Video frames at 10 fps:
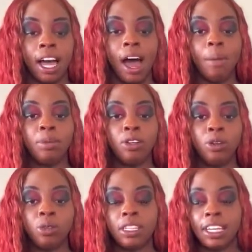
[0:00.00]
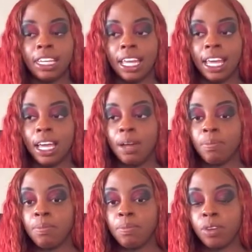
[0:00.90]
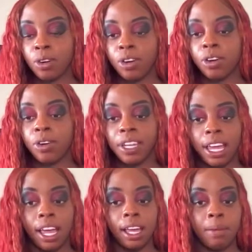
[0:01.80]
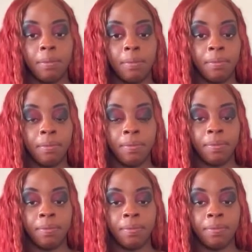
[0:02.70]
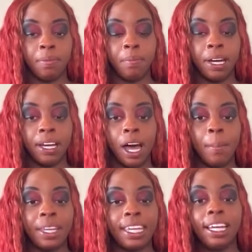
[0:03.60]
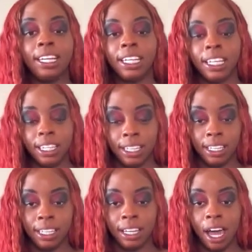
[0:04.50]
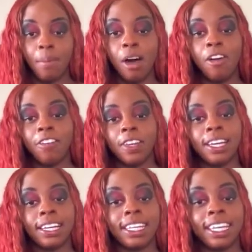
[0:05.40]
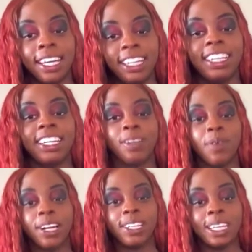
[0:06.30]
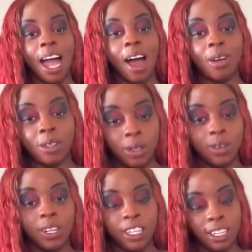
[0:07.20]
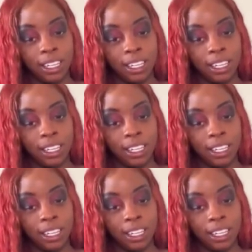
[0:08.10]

I'm new to the cam girl game. But I'm killing it. I'm over here killing it. What is y'all doing?